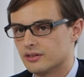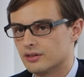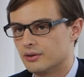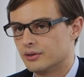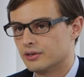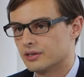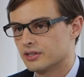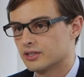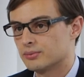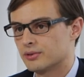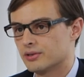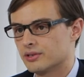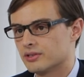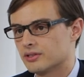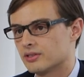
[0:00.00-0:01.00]
the learning
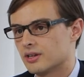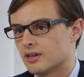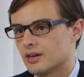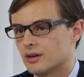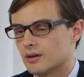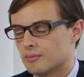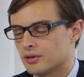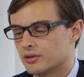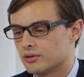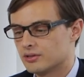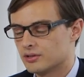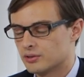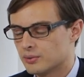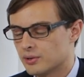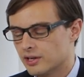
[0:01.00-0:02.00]
experience because
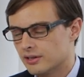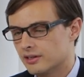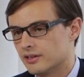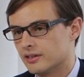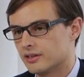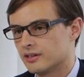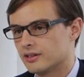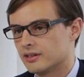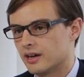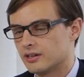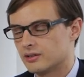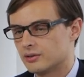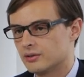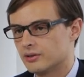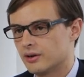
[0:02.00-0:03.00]
you quickly
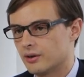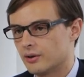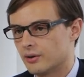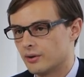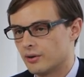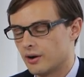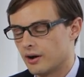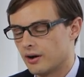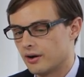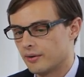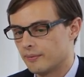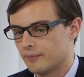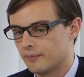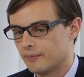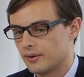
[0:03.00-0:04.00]
get to know
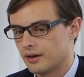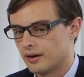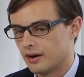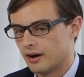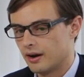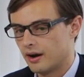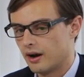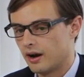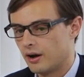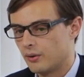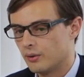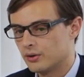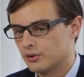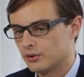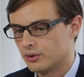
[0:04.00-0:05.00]
um,
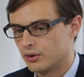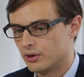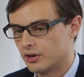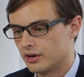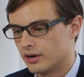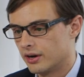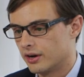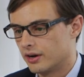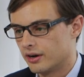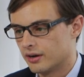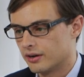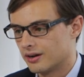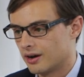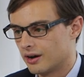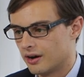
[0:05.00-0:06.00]
how your
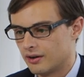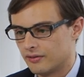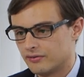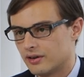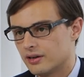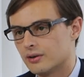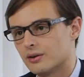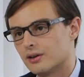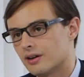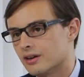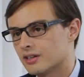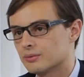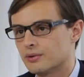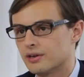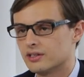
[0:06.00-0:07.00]
uh, fellow
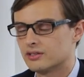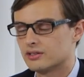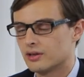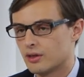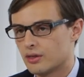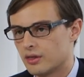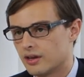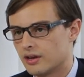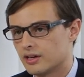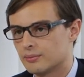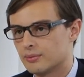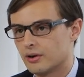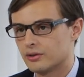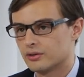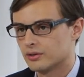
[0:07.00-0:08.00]
classmates think
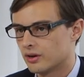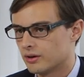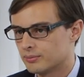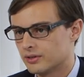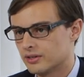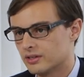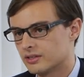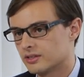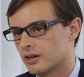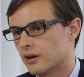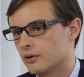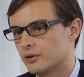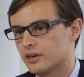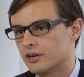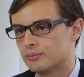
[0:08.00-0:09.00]
about topics,
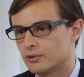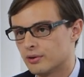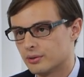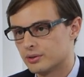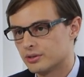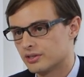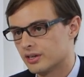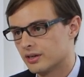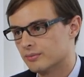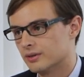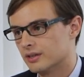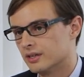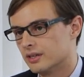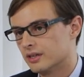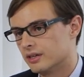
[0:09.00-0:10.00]
how they approach them,
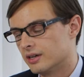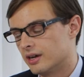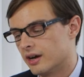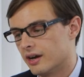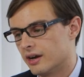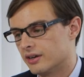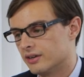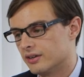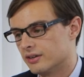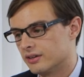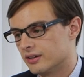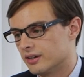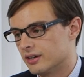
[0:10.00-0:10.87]
and